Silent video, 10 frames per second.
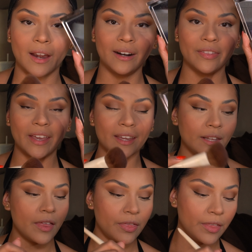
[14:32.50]
And then
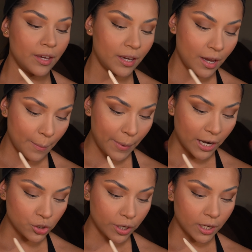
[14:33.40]
the
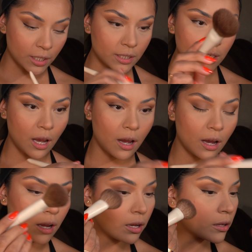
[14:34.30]
Patrick
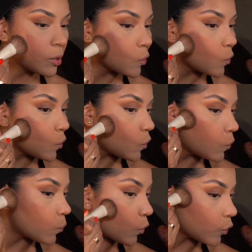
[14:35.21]
Ta
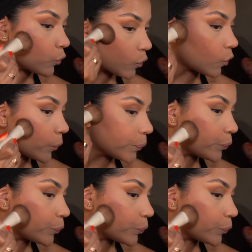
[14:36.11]
bronzer.